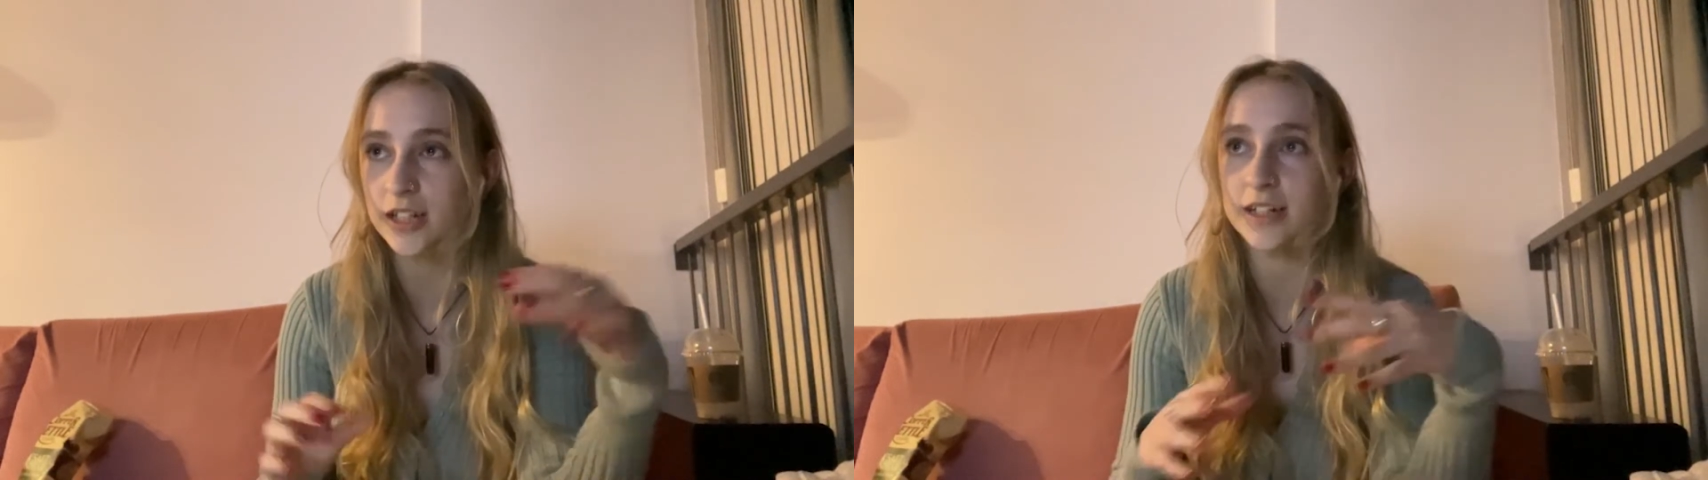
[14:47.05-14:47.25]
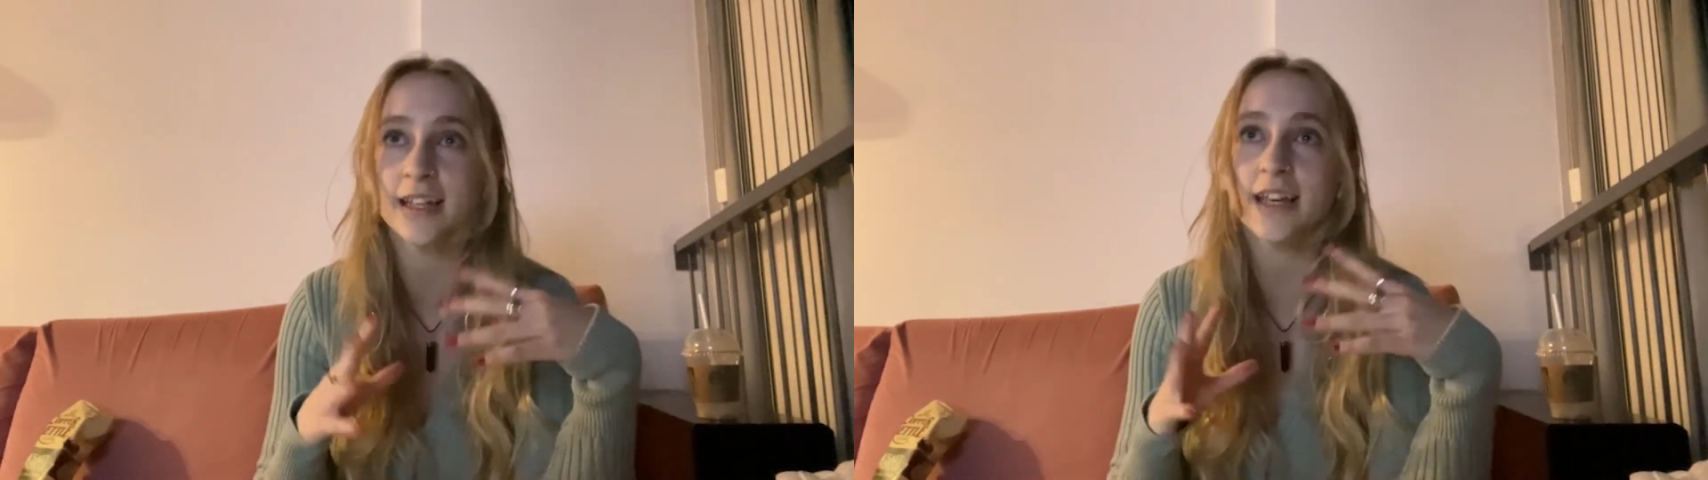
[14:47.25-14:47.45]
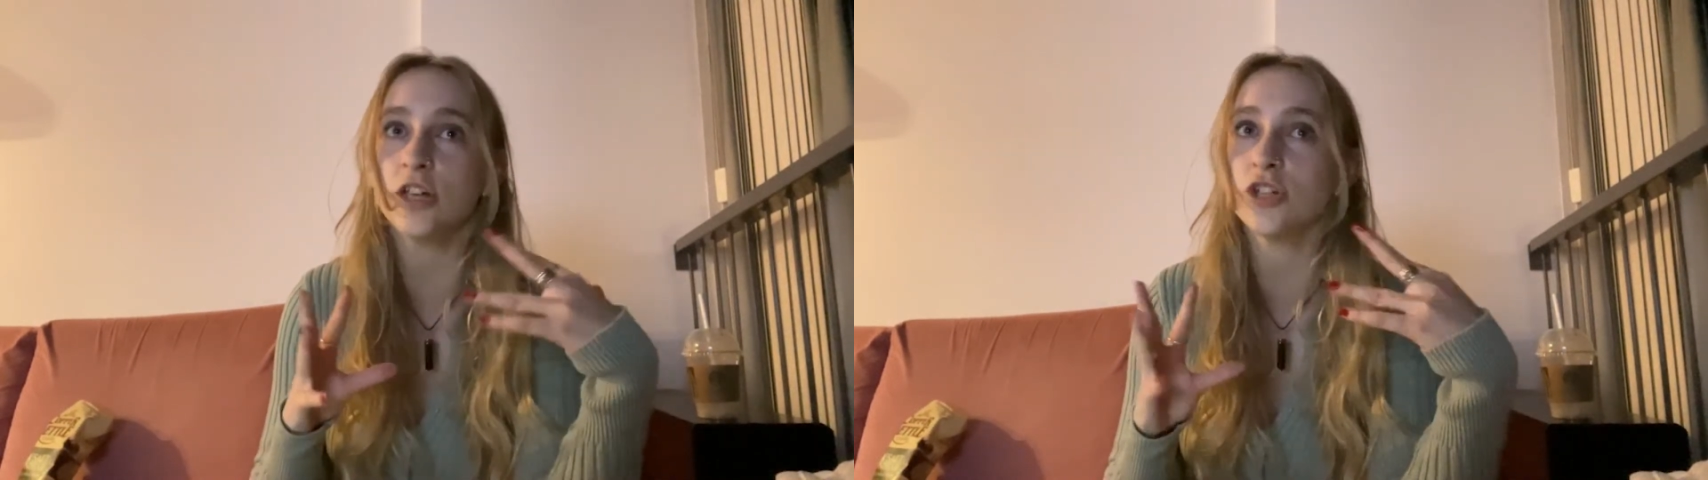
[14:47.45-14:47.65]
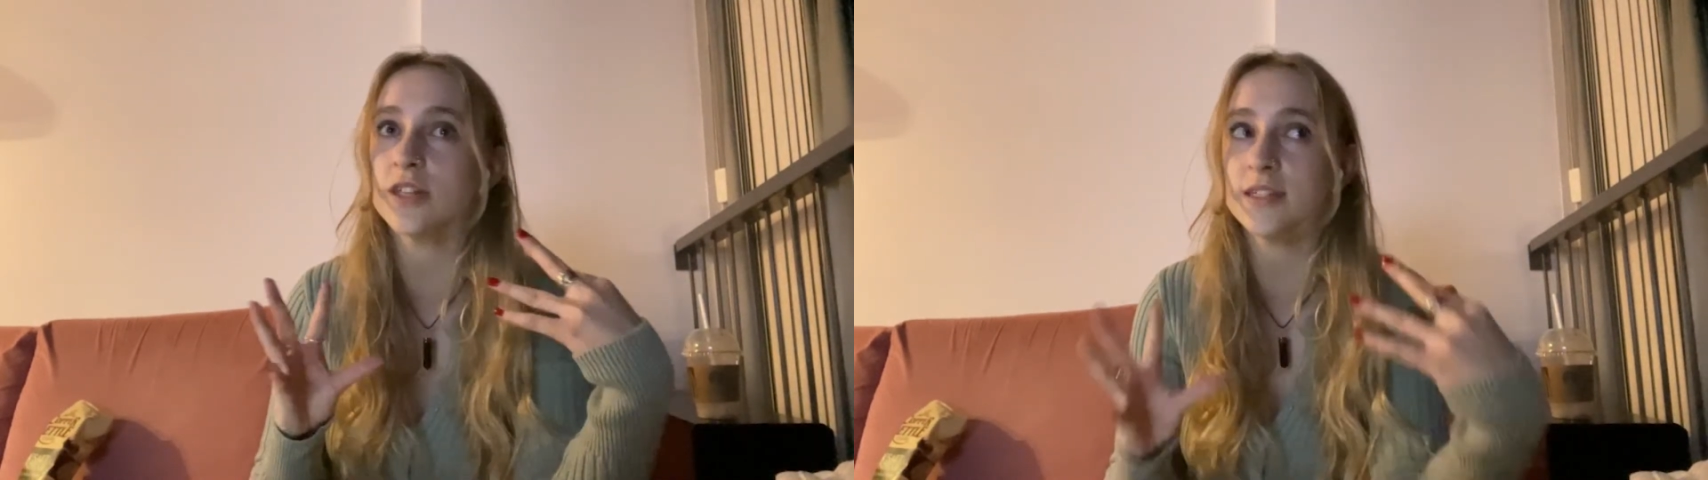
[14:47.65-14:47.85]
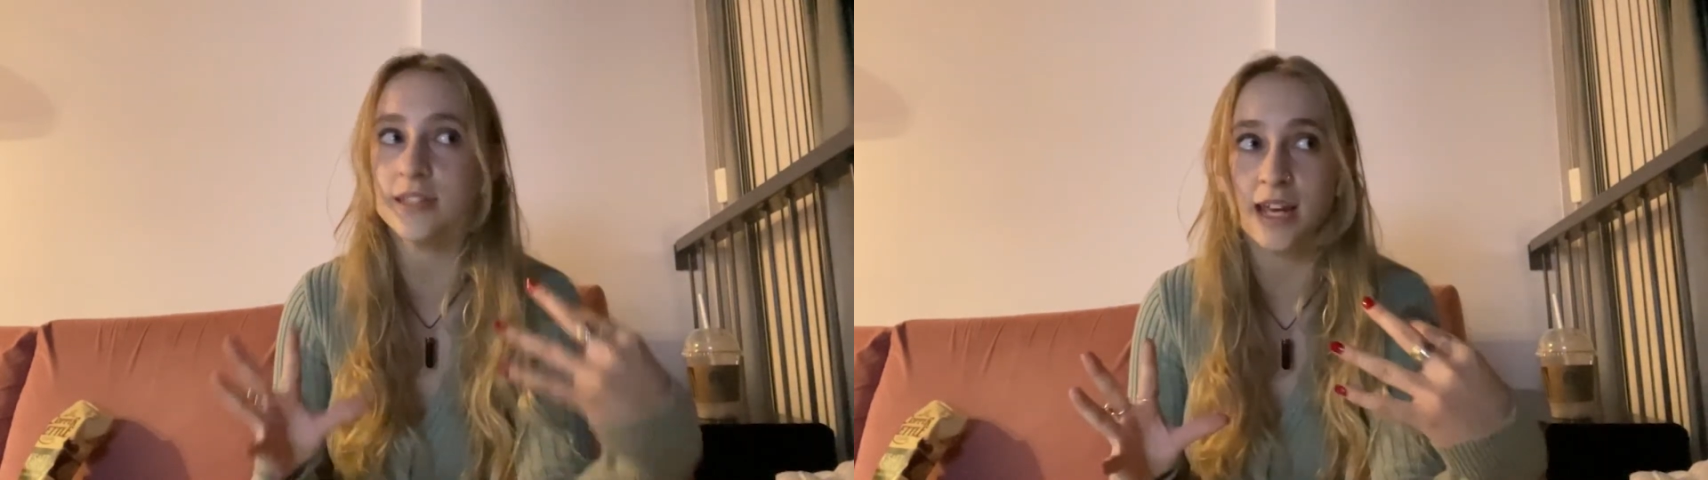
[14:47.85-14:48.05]
They didn't get each
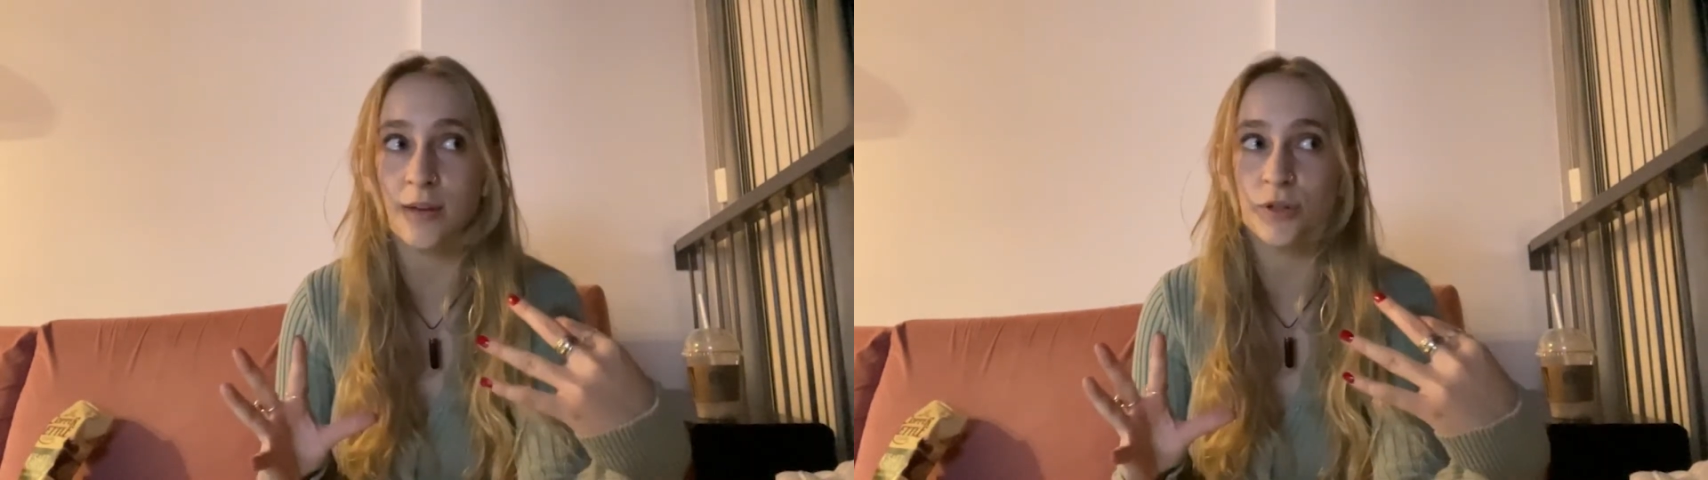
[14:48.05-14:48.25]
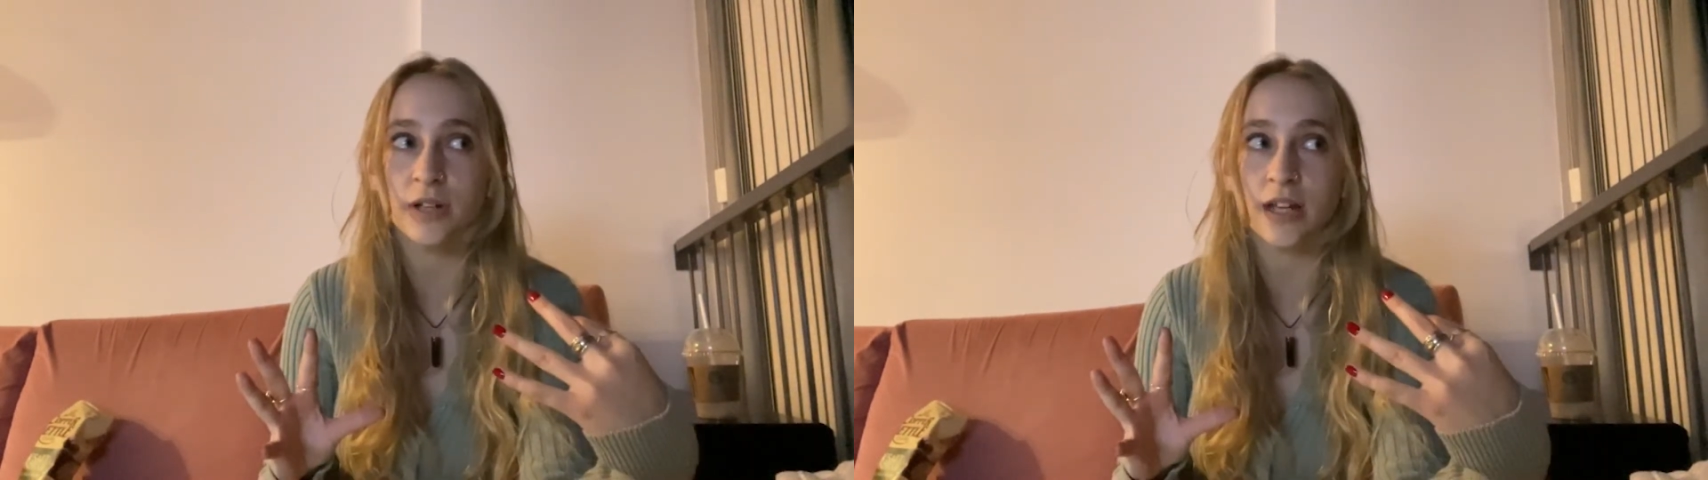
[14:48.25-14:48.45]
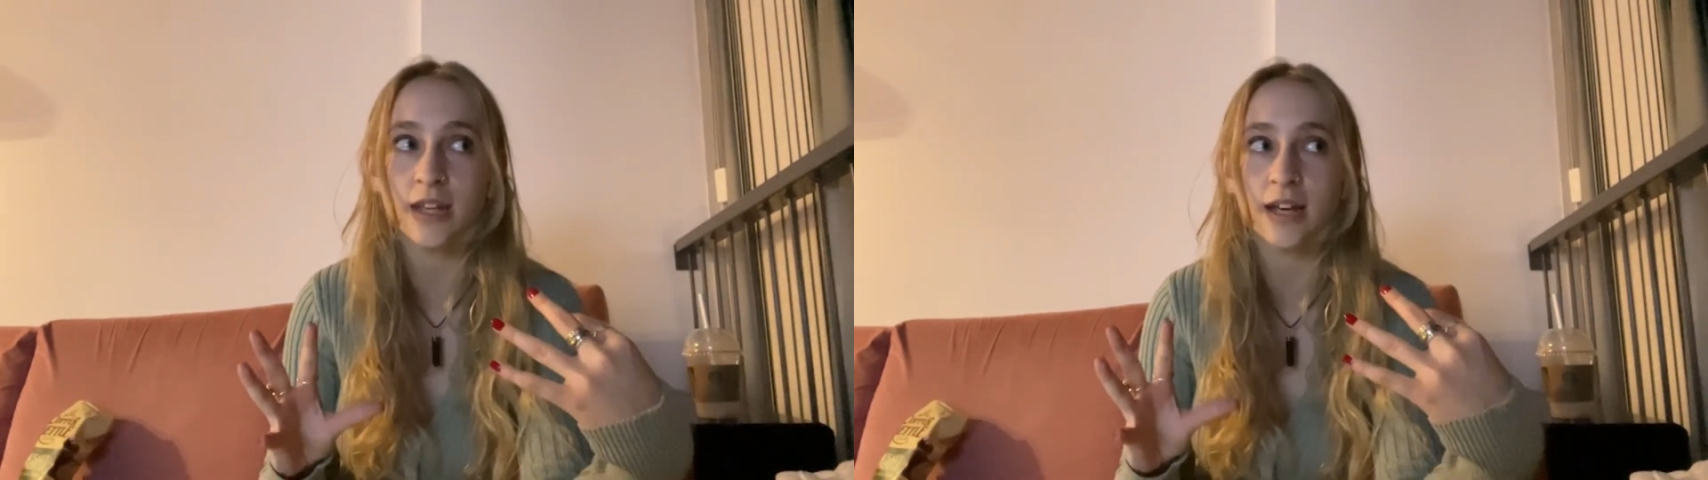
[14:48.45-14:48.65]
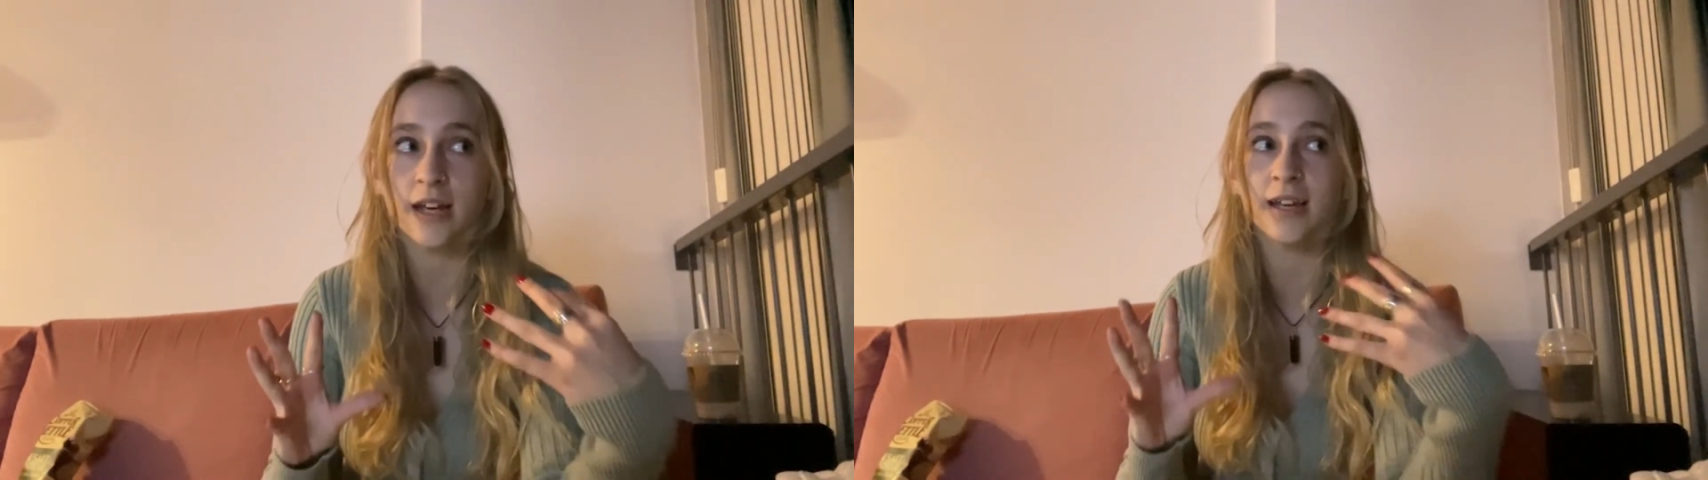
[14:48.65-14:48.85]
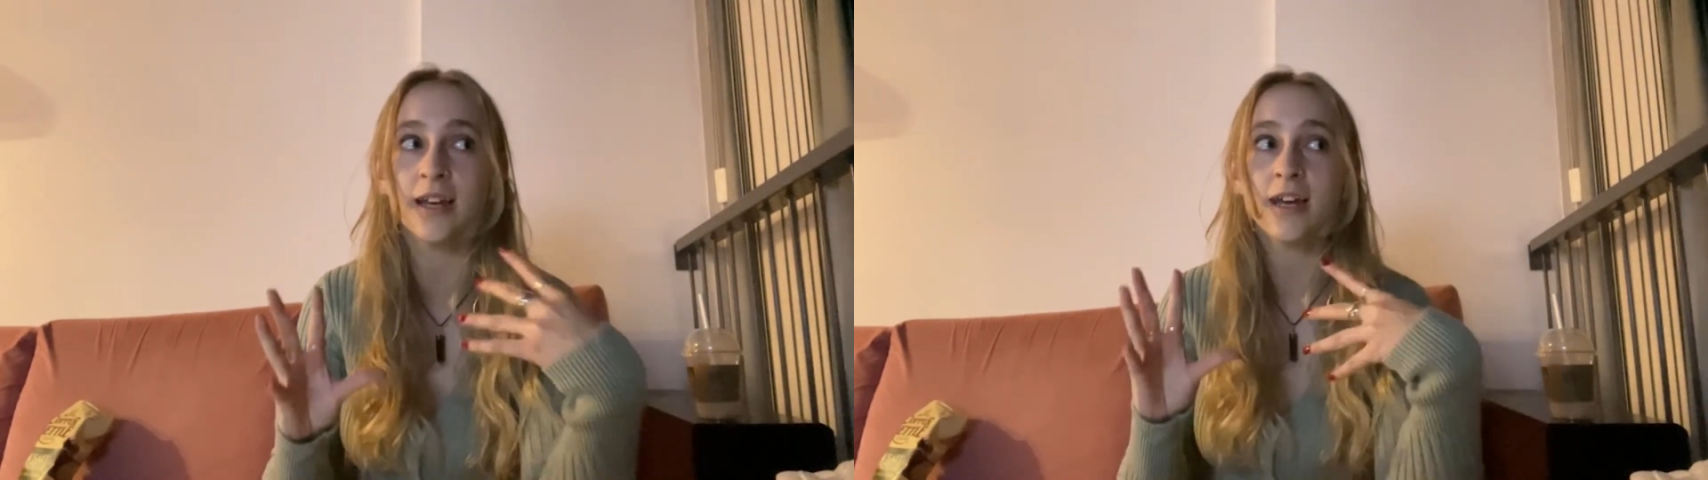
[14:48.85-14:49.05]
other's names or
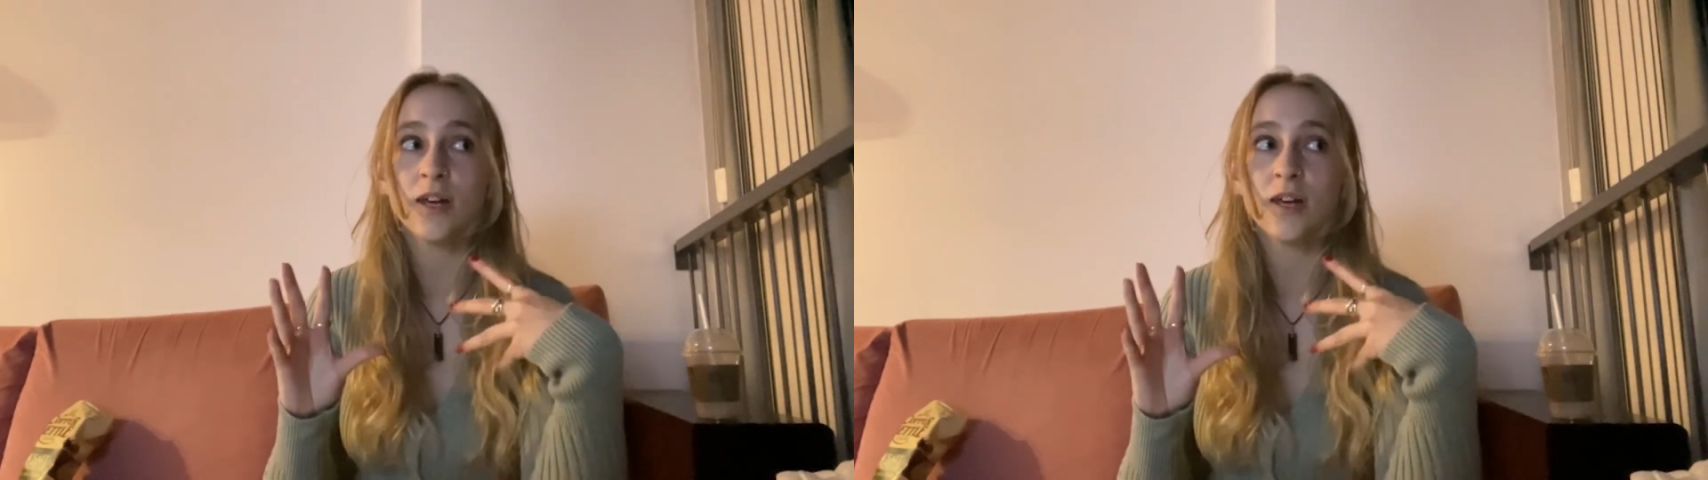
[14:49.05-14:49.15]
anything.